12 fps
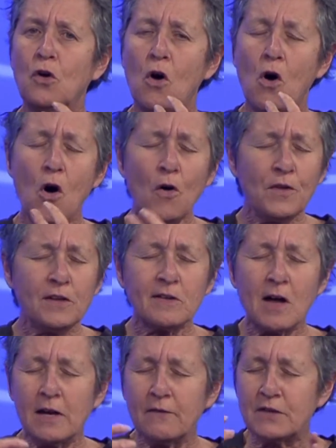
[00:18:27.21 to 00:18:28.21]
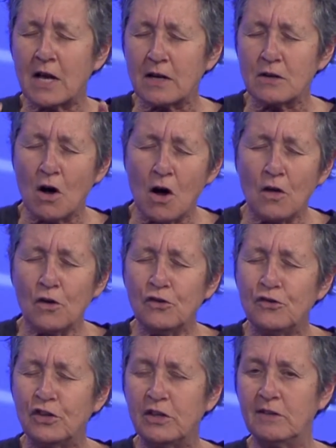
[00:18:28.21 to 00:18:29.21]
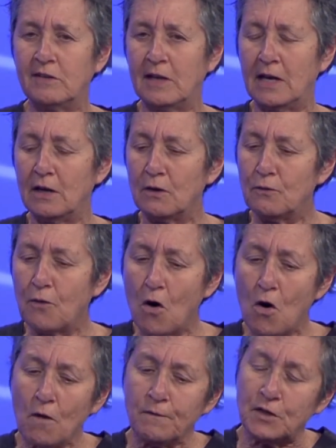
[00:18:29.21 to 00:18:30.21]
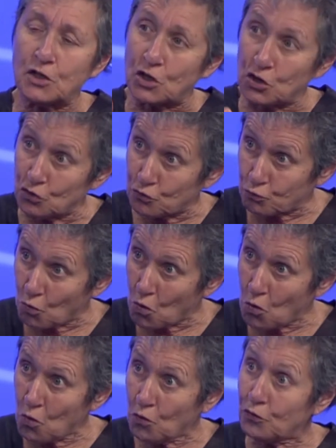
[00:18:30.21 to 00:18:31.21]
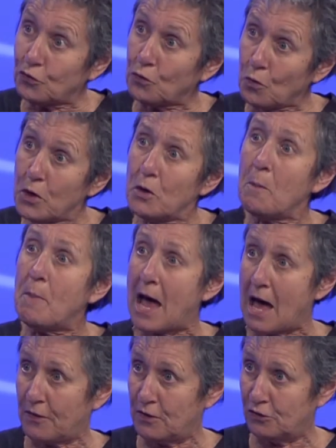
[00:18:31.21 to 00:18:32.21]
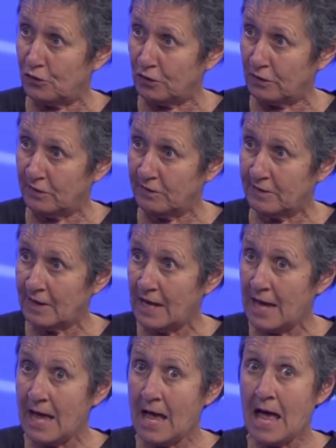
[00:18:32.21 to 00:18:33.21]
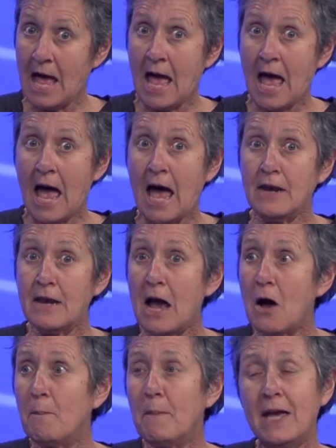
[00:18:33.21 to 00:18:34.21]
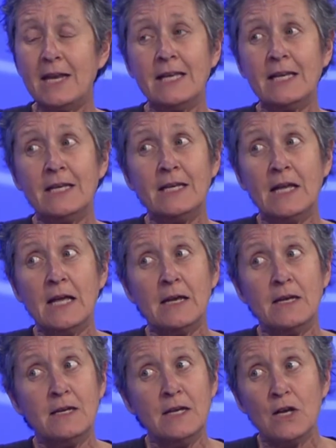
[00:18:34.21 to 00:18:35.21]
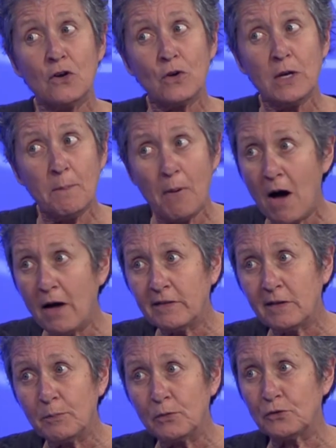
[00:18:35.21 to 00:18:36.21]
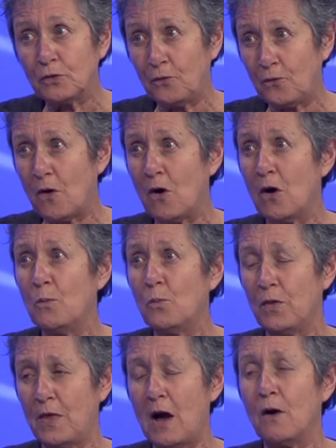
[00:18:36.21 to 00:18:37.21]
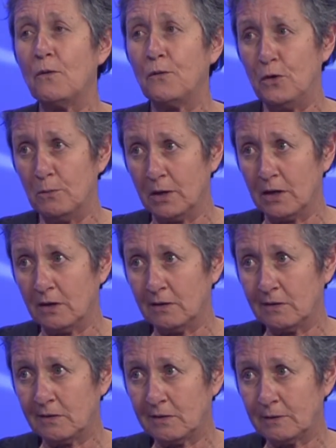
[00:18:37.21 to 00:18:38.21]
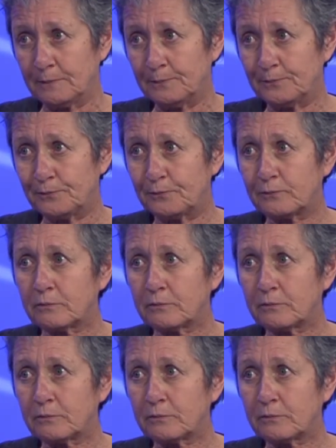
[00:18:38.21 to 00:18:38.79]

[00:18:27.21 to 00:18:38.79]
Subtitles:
All these kind of technologies that had evolved to control soil pathogens had now made it near impossible to farm without fumigants. Mm-hmm.